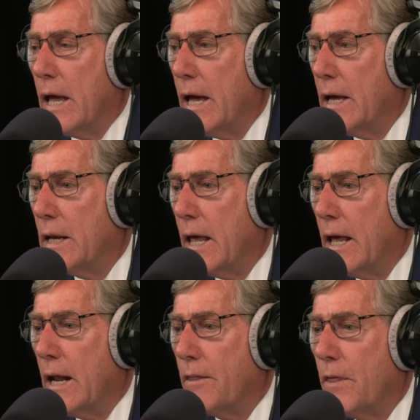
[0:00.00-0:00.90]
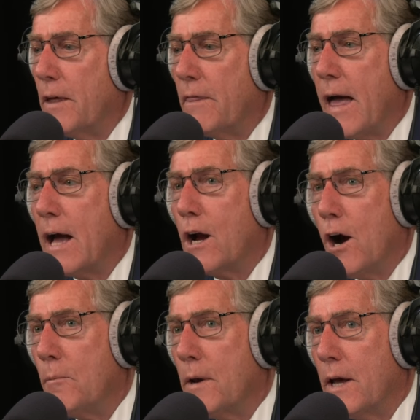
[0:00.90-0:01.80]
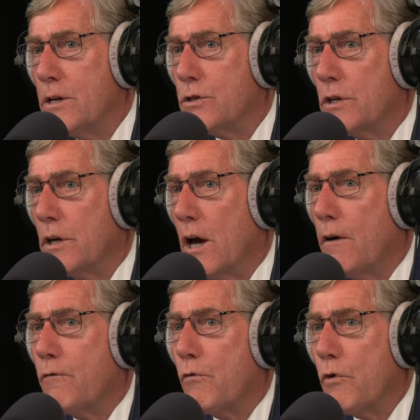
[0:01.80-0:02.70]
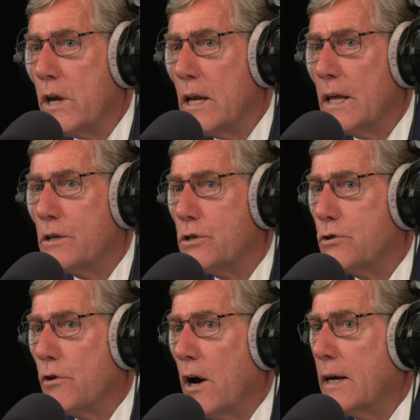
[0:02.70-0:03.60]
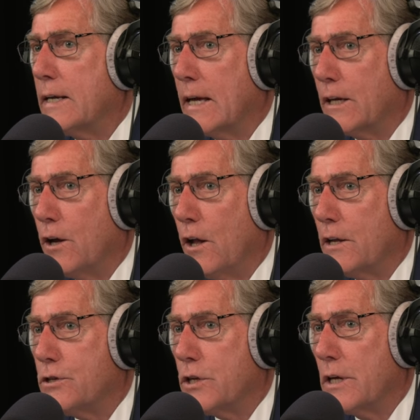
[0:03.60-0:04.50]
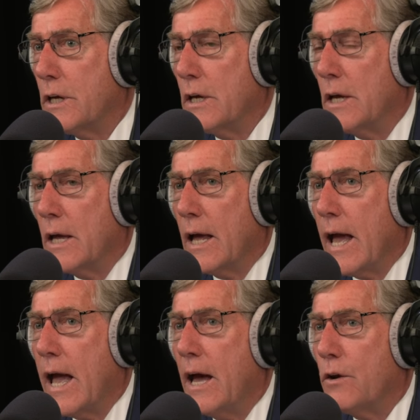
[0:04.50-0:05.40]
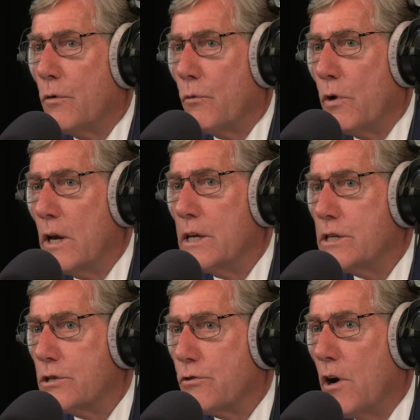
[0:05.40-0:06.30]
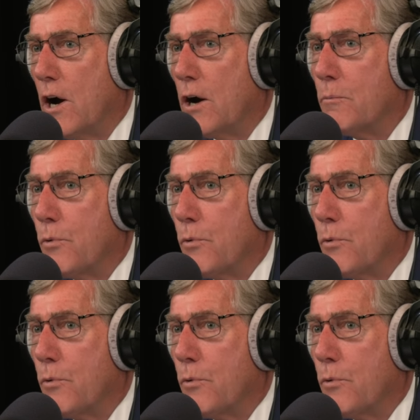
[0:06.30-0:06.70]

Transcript: And, and I think that combination of really strong technology and really strong